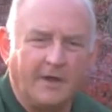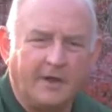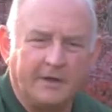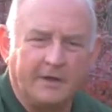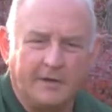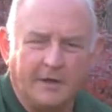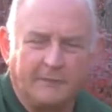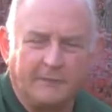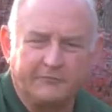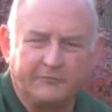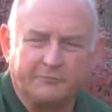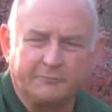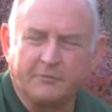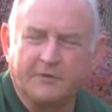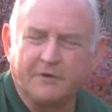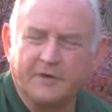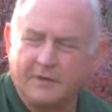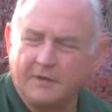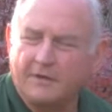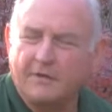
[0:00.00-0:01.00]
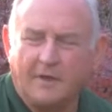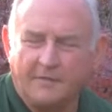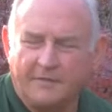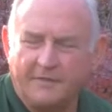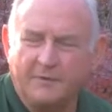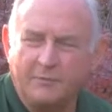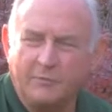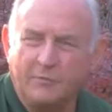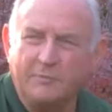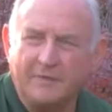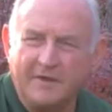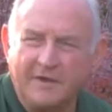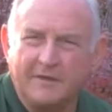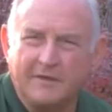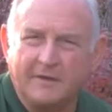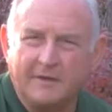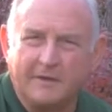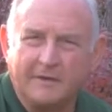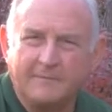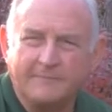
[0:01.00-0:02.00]
and come spring, nothing will be
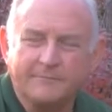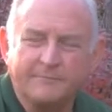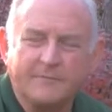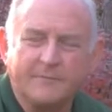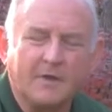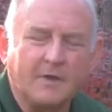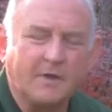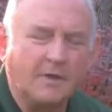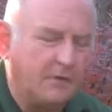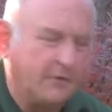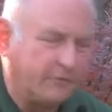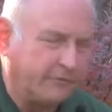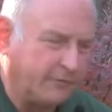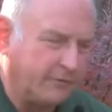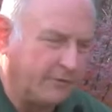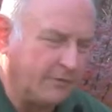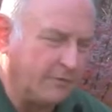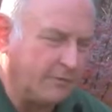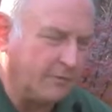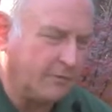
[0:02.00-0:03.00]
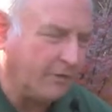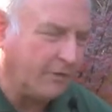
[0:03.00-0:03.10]
there. So